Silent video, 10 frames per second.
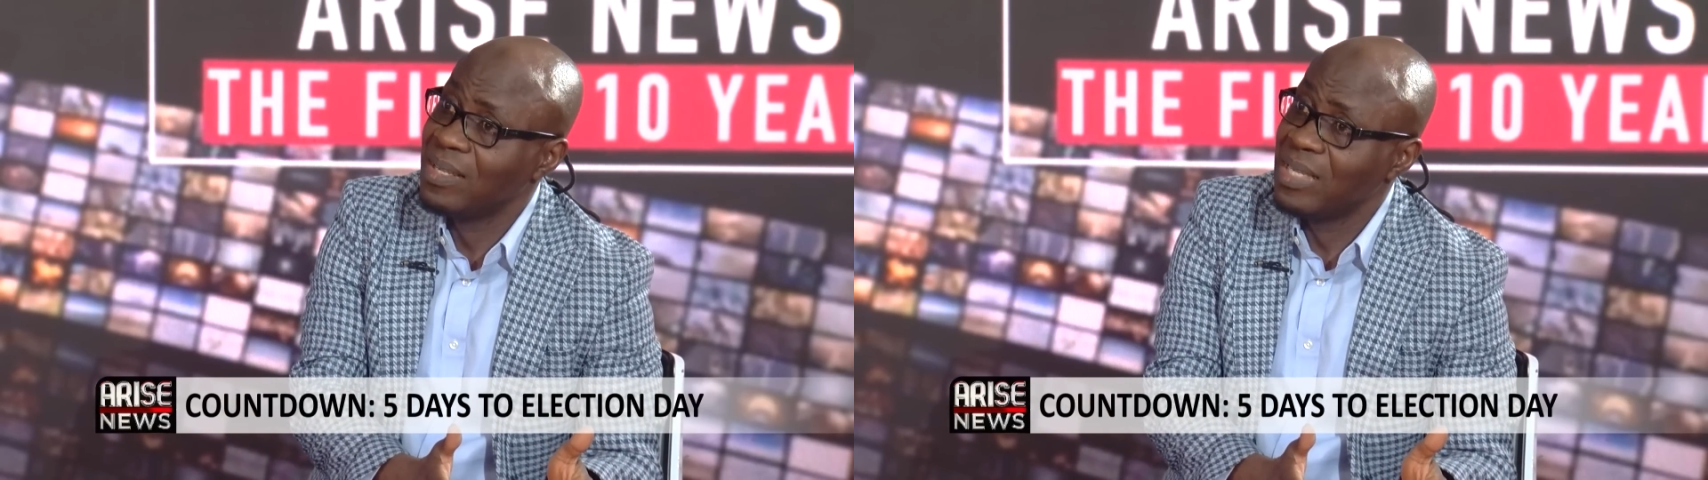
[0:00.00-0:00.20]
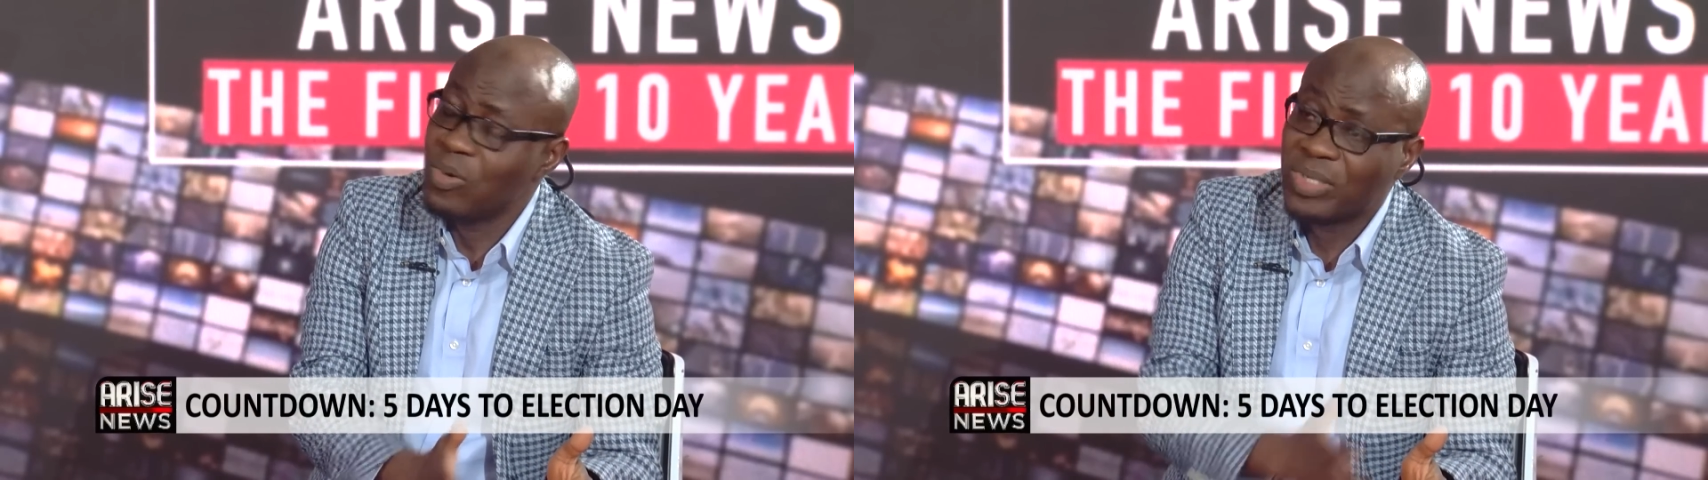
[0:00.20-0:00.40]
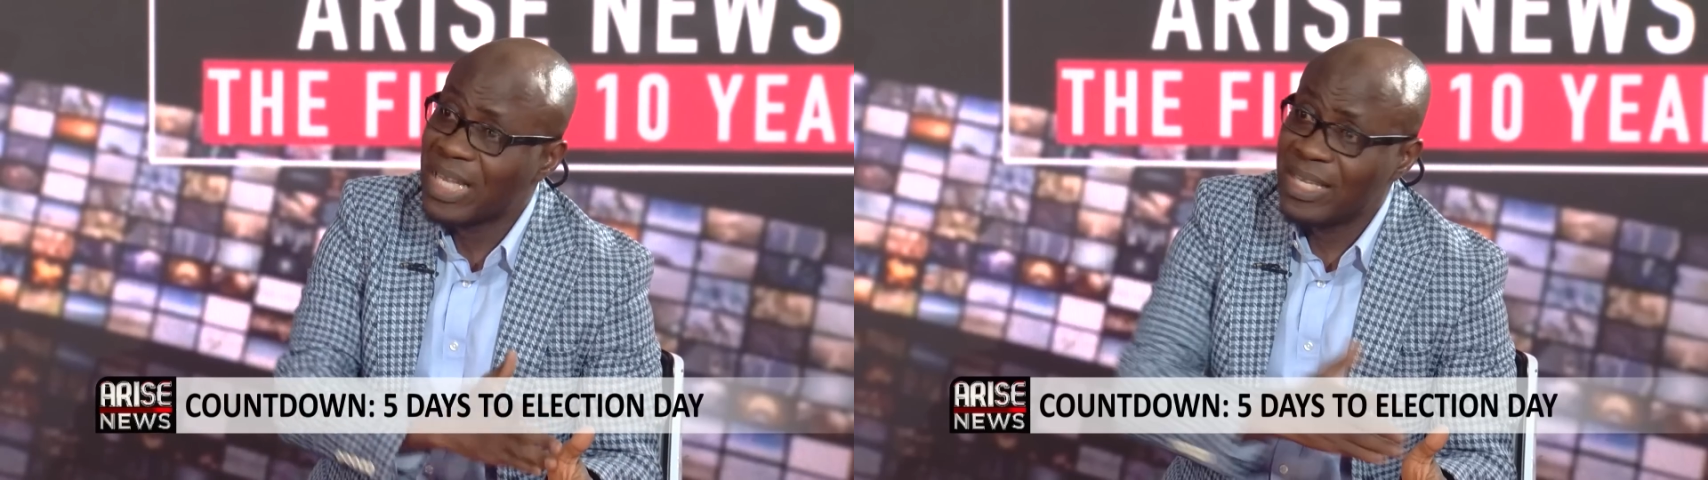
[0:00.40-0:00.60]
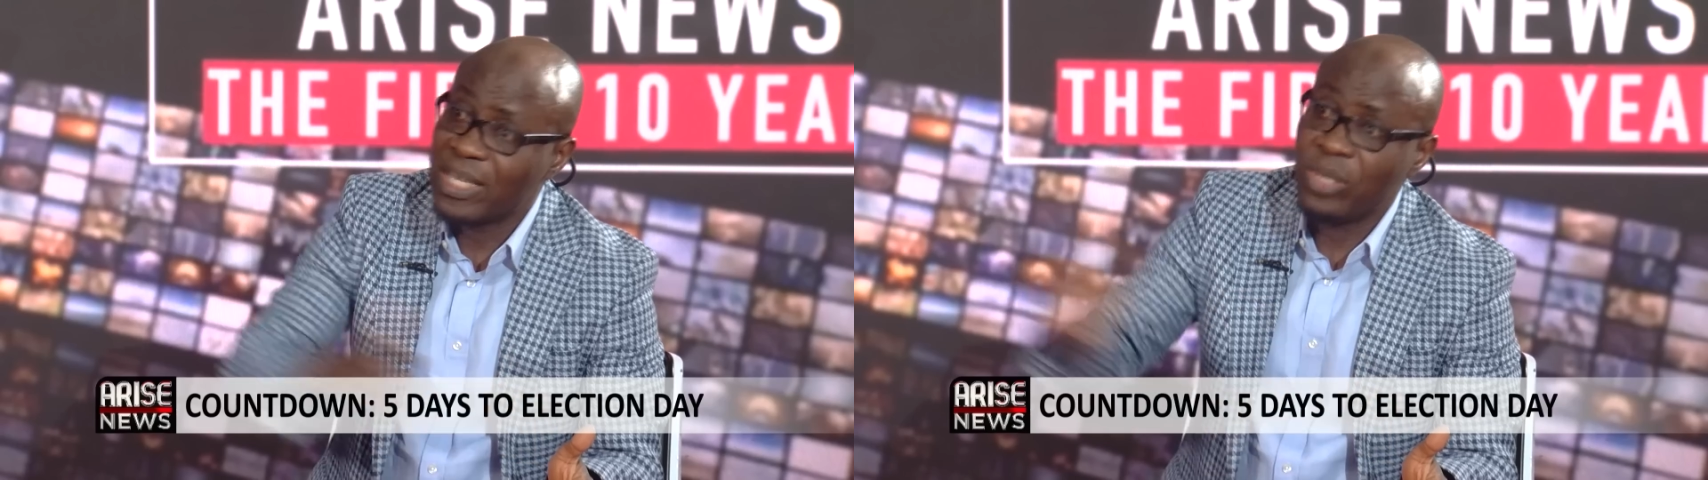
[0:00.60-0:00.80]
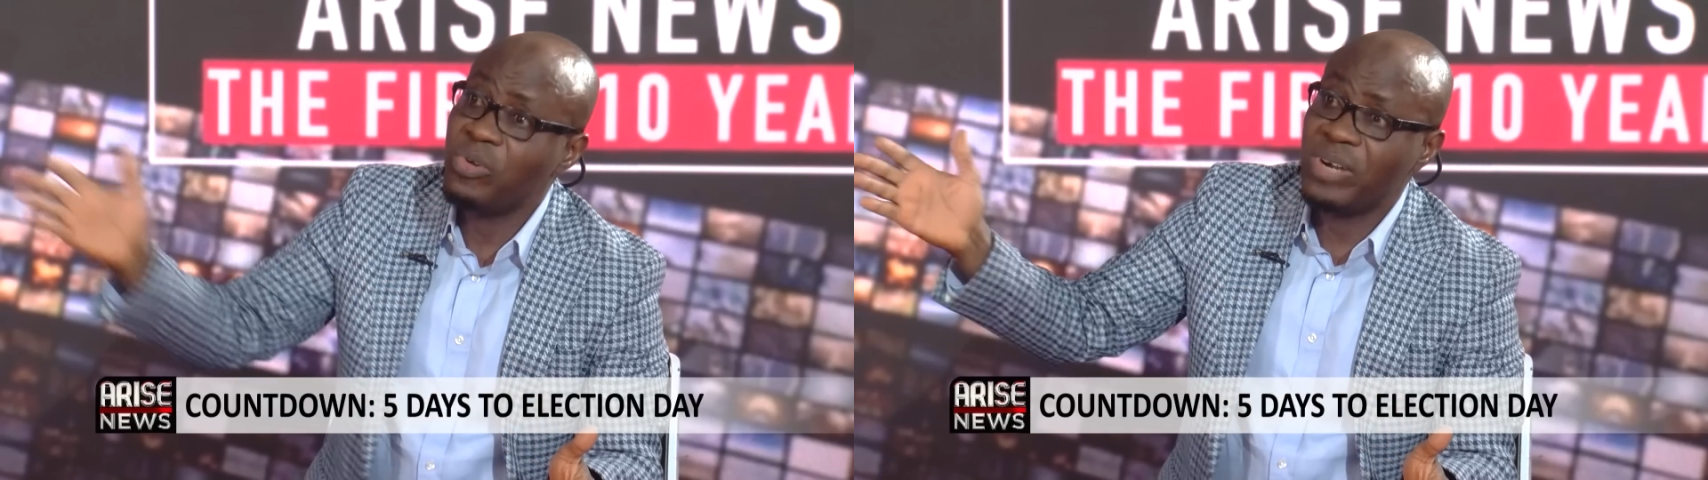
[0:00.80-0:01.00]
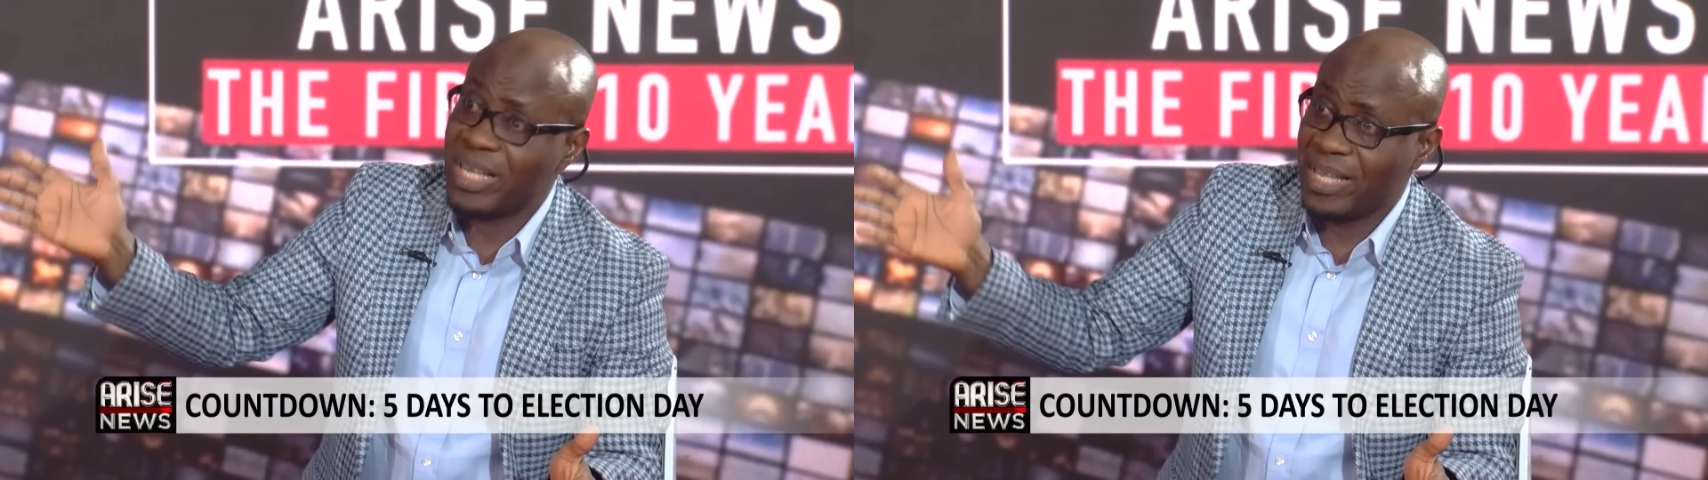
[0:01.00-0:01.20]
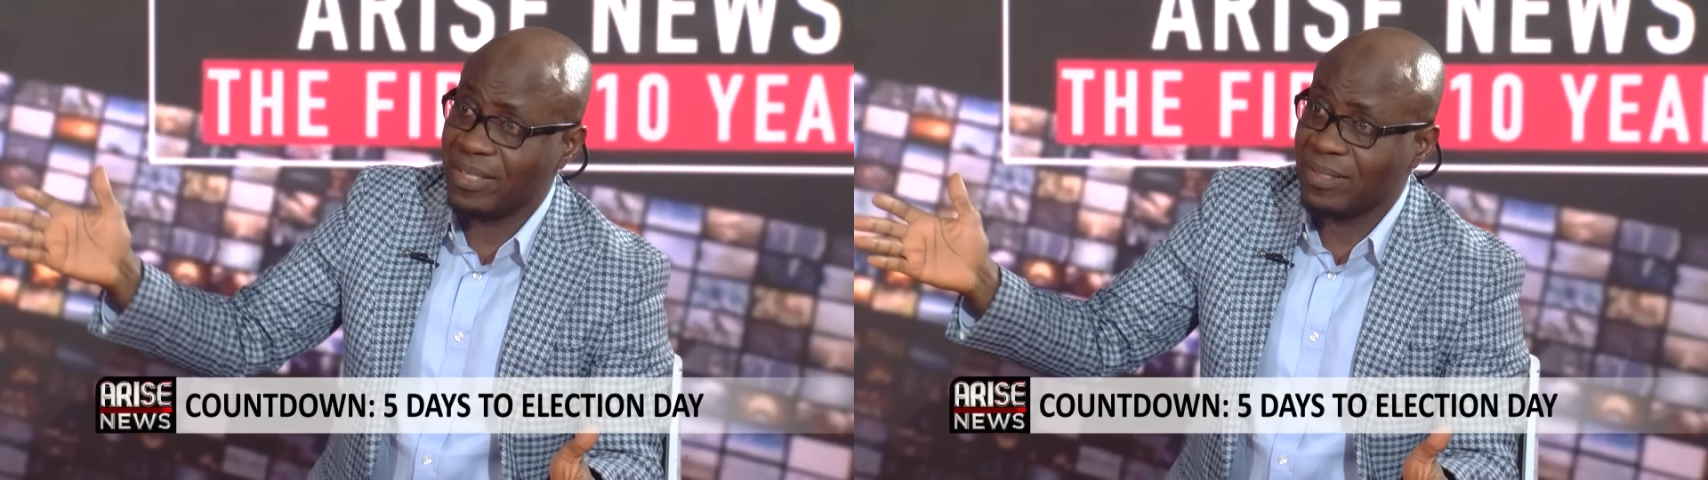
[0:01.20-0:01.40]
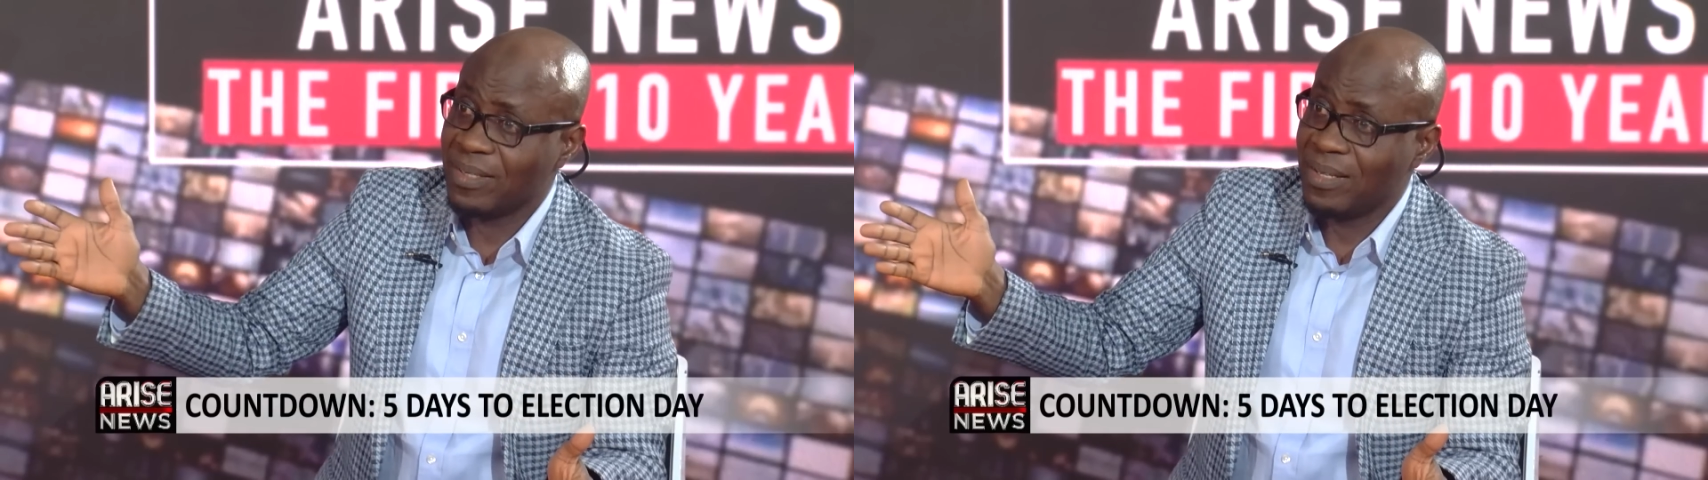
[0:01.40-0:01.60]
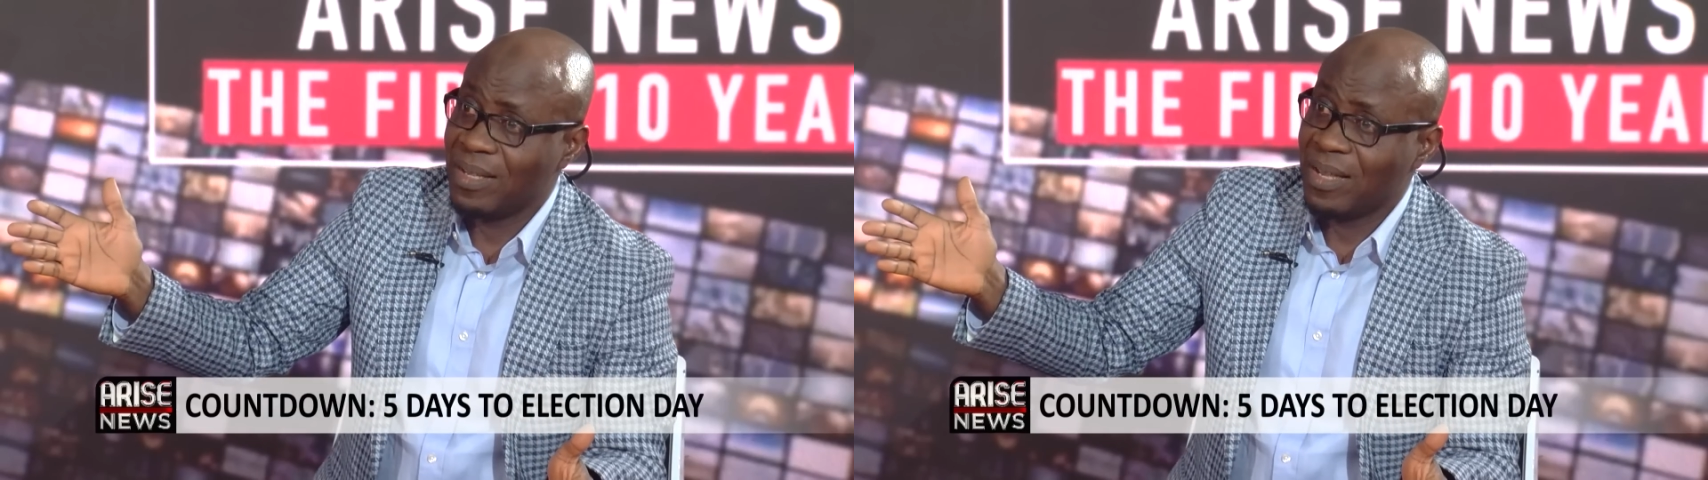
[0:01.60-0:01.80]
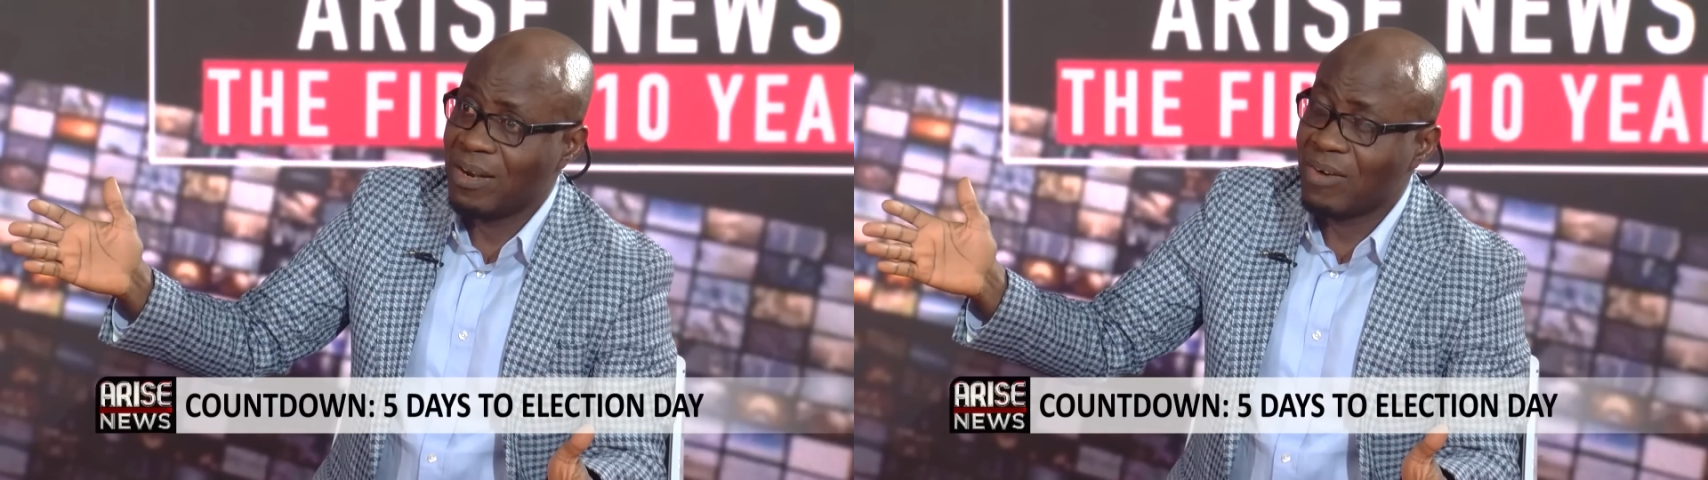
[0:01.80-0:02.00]
he was like a hurricane,
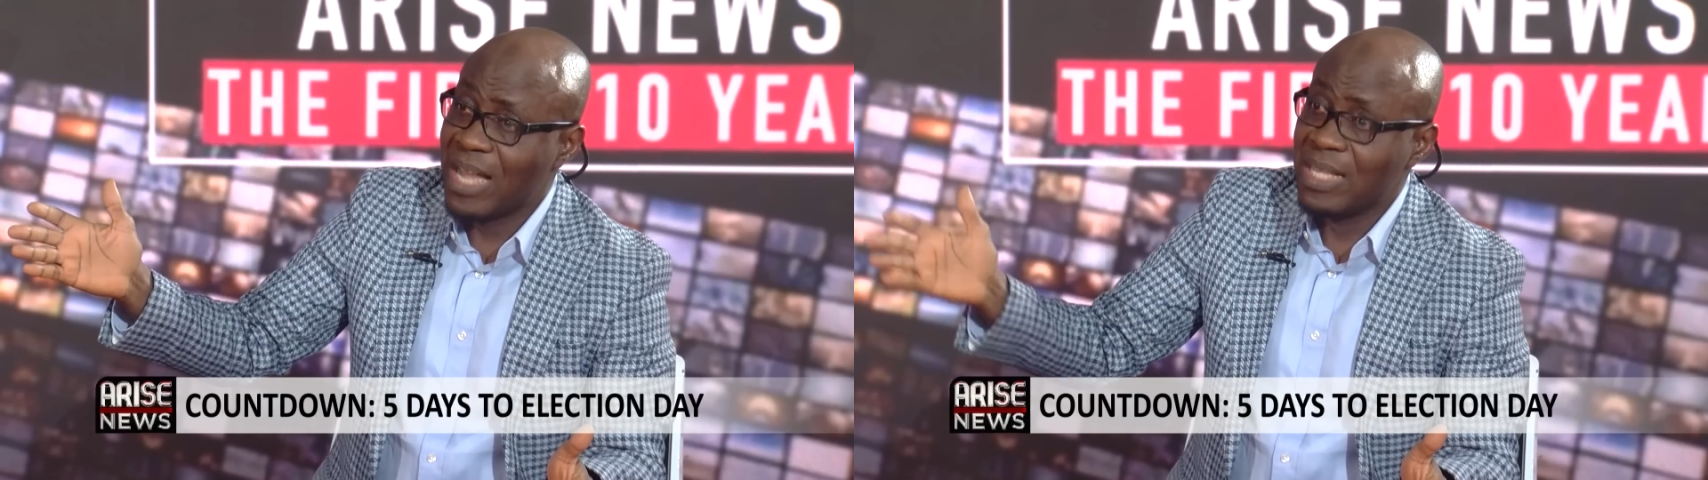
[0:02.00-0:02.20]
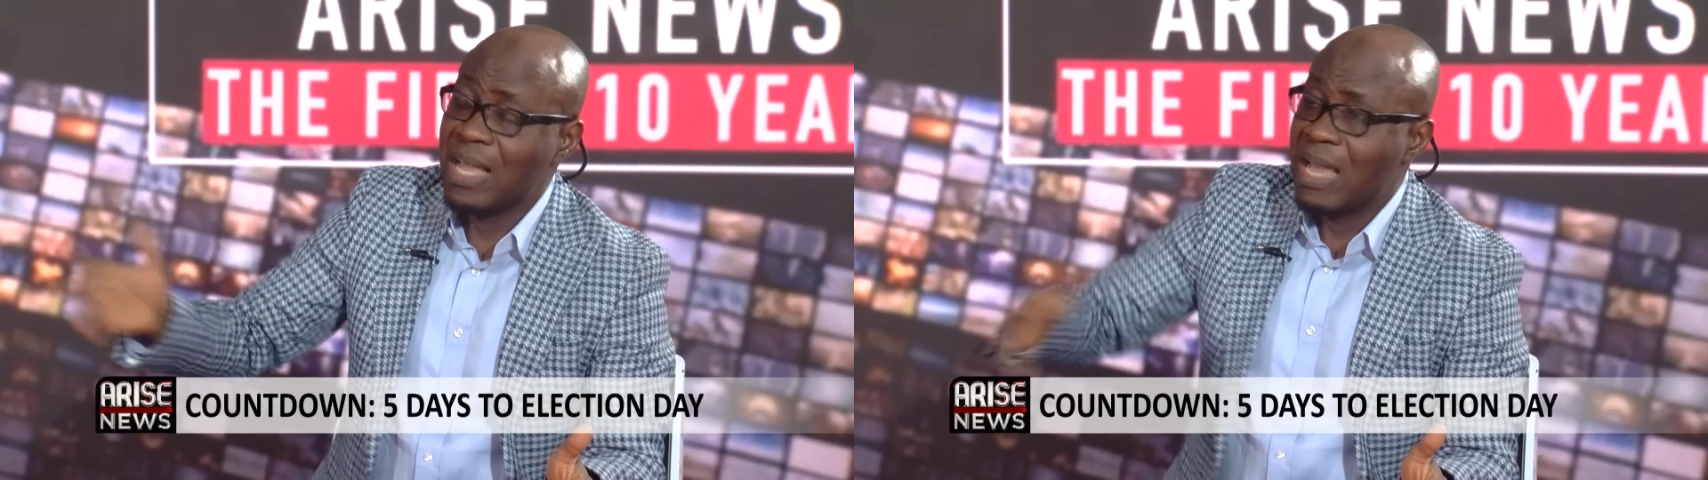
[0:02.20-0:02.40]
right?